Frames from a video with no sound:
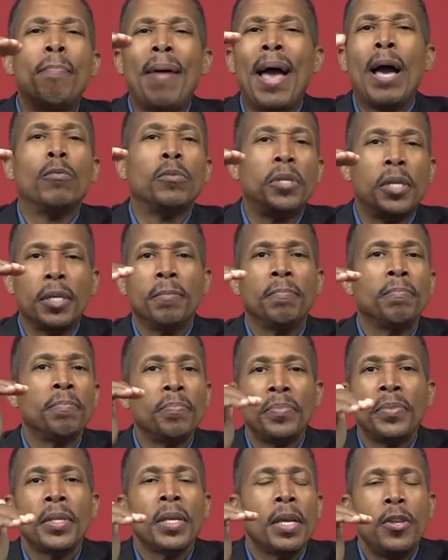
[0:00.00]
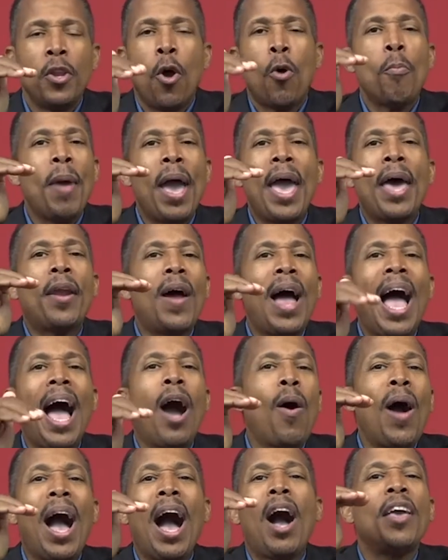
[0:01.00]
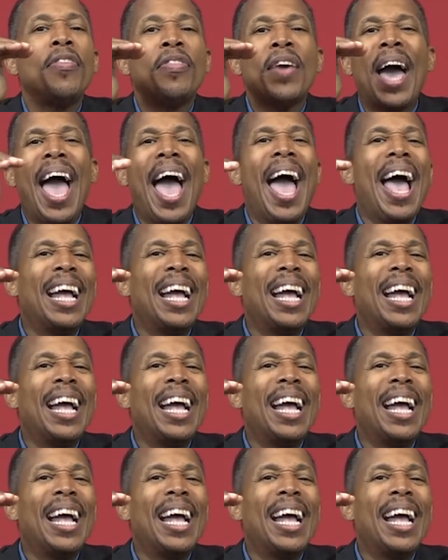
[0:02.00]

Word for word: mountain, no matter how high the